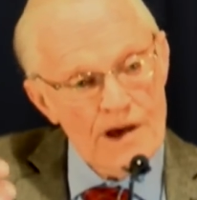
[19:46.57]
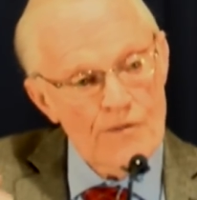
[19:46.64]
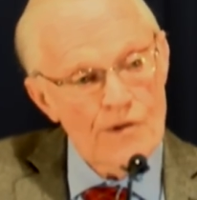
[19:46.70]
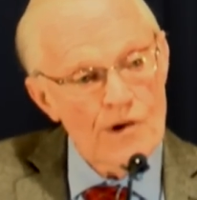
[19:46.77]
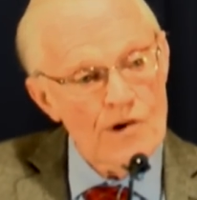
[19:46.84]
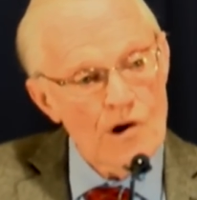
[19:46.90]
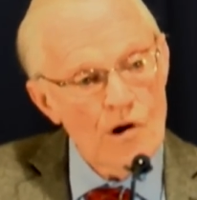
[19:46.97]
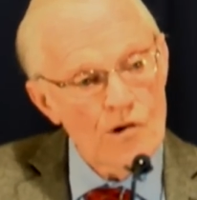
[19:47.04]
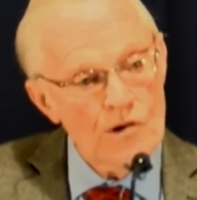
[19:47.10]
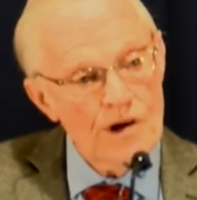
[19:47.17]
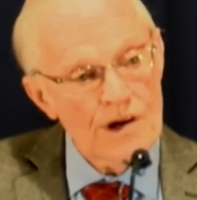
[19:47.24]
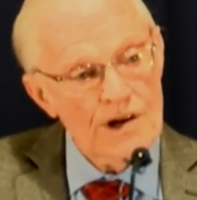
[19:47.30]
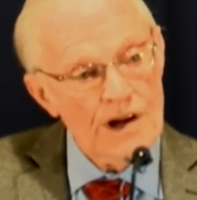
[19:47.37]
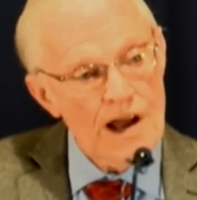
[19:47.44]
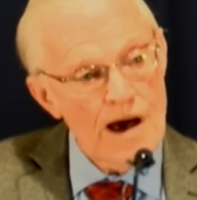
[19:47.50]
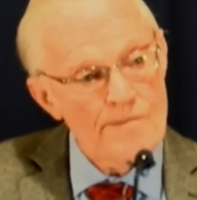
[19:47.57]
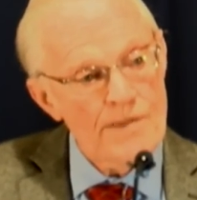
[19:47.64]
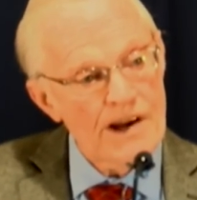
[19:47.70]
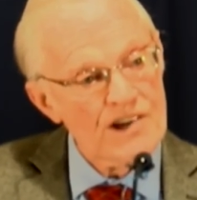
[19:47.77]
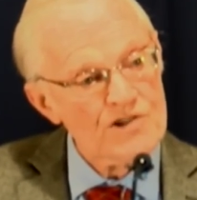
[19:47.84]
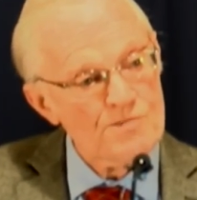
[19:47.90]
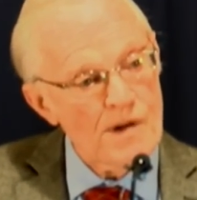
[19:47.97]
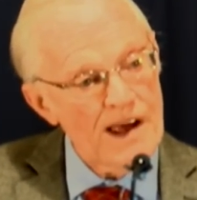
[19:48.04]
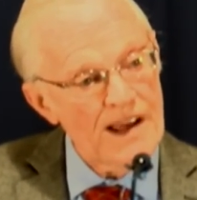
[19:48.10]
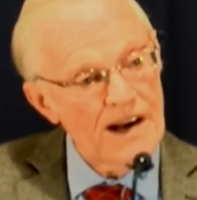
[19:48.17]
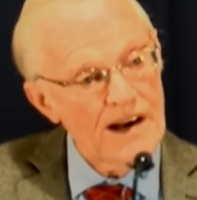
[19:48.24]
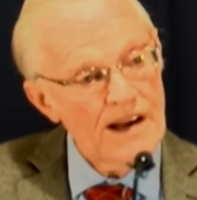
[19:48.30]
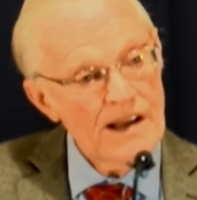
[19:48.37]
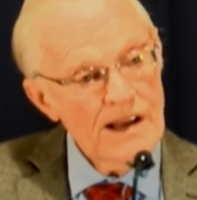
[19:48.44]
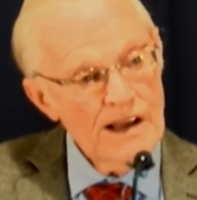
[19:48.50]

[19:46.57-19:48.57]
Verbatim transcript: and we'll go look it up and explain it.